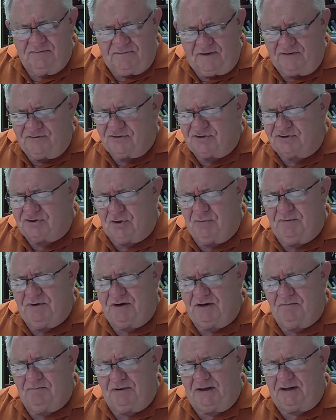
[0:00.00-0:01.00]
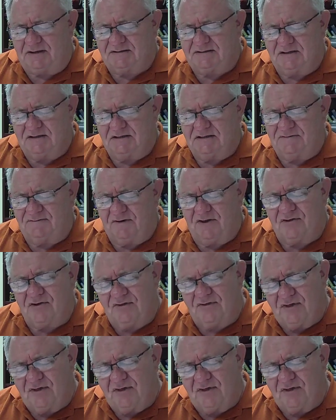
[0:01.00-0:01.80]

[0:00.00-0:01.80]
Father, so many blessings. Father,